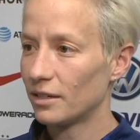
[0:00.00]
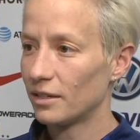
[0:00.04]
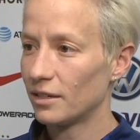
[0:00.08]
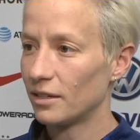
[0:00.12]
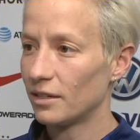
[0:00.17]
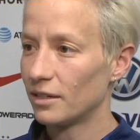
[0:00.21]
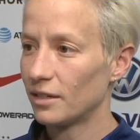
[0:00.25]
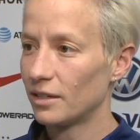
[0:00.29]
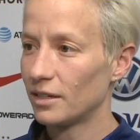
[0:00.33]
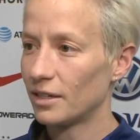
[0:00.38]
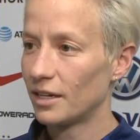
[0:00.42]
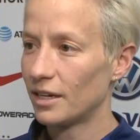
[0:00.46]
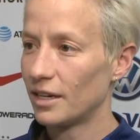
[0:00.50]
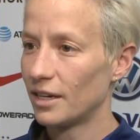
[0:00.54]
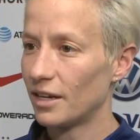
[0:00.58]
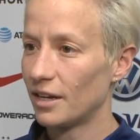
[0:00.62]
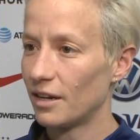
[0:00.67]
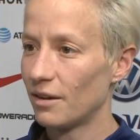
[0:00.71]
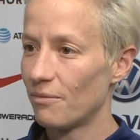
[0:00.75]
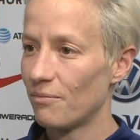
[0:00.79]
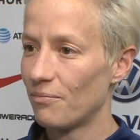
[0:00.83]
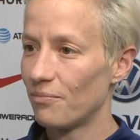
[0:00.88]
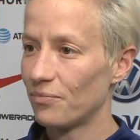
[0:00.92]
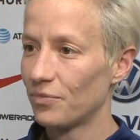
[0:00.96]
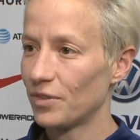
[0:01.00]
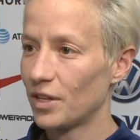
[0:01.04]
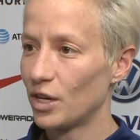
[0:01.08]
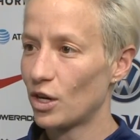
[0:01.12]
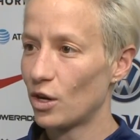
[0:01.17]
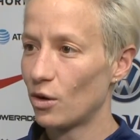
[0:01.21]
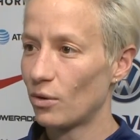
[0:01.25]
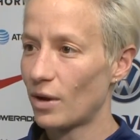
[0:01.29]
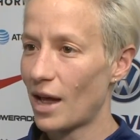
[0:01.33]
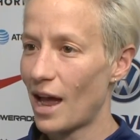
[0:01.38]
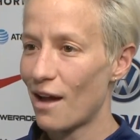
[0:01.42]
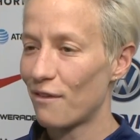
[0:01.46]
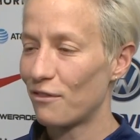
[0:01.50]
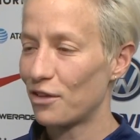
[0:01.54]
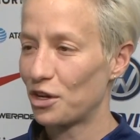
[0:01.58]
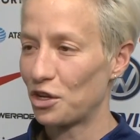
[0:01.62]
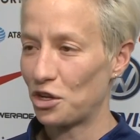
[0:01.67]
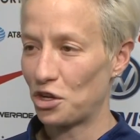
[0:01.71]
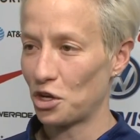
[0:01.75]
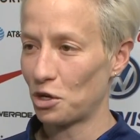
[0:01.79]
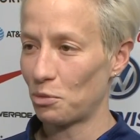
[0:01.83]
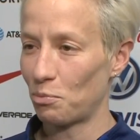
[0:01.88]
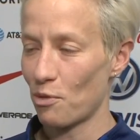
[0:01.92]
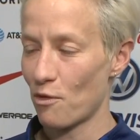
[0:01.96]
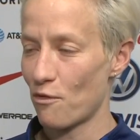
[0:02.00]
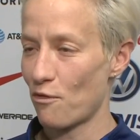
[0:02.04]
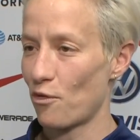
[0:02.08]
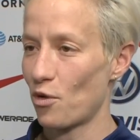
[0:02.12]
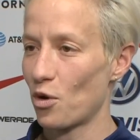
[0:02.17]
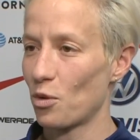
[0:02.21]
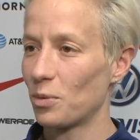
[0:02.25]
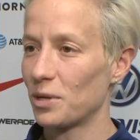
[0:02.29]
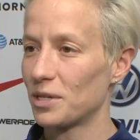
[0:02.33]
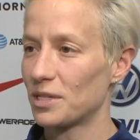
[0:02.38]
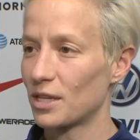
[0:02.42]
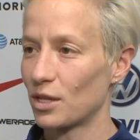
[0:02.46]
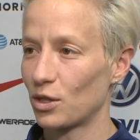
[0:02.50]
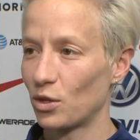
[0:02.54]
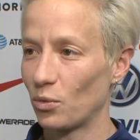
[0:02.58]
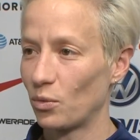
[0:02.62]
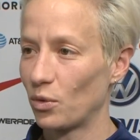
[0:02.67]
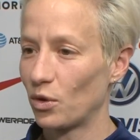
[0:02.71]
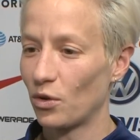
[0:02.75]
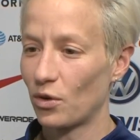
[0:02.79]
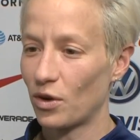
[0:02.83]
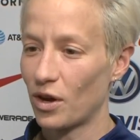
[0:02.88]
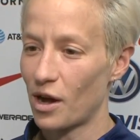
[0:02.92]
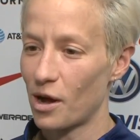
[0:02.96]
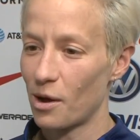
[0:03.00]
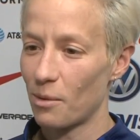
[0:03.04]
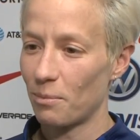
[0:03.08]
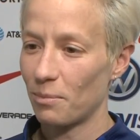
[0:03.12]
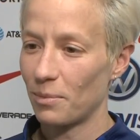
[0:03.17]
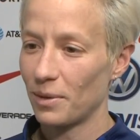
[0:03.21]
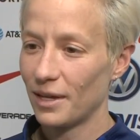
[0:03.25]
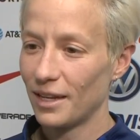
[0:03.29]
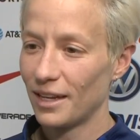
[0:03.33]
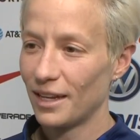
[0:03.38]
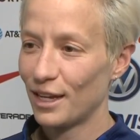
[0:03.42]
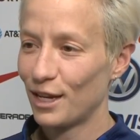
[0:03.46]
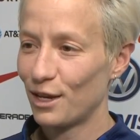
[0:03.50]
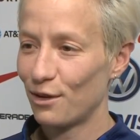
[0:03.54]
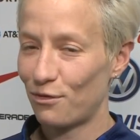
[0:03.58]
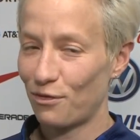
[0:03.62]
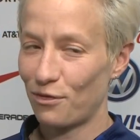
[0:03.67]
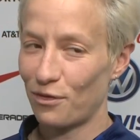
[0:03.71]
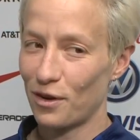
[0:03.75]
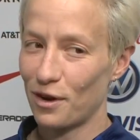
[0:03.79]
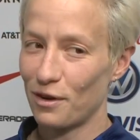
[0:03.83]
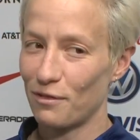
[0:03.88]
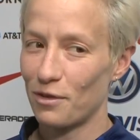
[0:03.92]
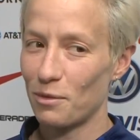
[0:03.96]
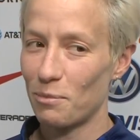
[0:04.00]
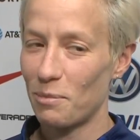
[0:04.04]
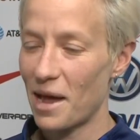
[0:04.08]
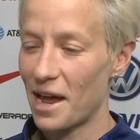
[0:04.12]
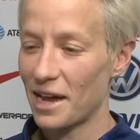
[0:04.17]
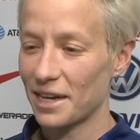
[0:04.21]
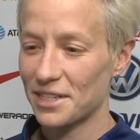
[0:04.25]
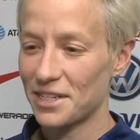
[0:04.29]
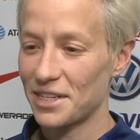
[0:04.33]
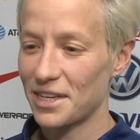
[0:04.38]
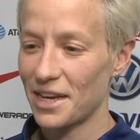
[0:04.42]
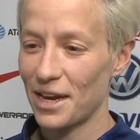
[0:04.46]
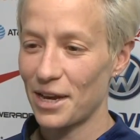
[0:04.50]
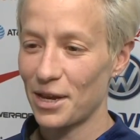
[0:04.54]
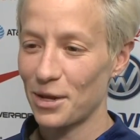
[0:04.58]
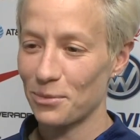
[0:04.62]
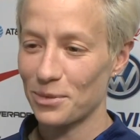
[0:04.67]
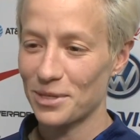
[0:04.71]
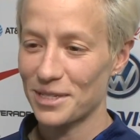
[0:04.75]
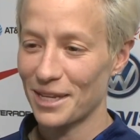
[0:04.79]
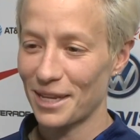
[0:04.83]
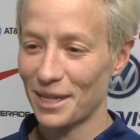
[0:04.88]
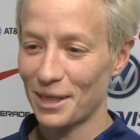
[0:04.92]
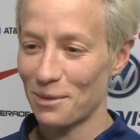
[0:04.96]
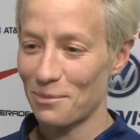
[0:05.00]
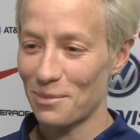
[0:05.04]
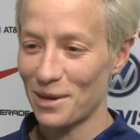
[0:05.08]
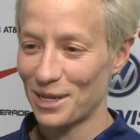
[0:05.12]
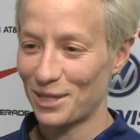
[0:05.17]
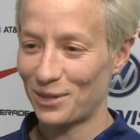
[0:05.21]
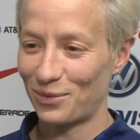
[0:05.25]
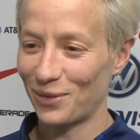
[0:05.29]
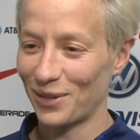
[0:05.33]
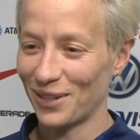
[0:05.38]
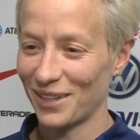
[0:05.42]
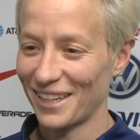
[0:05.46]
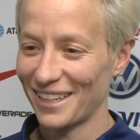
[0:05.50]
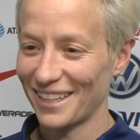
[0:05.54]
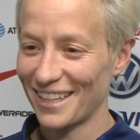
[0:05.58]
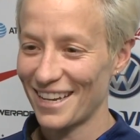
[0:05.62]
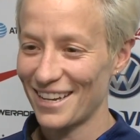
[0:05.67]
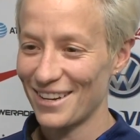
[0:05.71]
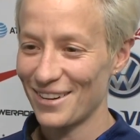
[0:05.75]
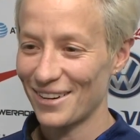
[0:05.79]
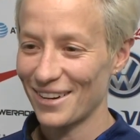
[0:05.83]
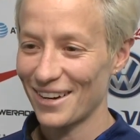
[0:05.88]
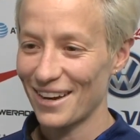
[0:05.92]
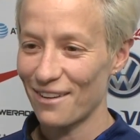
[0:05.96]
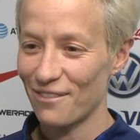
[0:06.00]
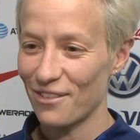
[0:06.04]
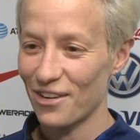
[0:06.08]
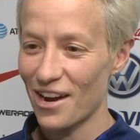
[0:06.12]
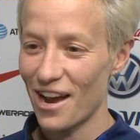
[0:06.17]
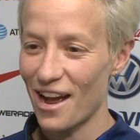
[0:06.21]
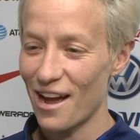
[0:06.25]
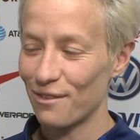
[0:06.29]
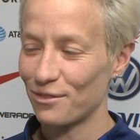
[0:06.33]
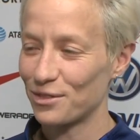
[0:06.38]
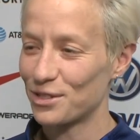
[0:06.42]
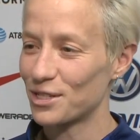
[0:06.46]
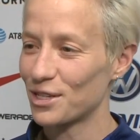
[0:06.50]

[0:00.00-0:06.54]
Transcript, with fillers: And um, you know, having a good performance at the World Cup in front of a packed stadium is like the best feeling that you could ever have.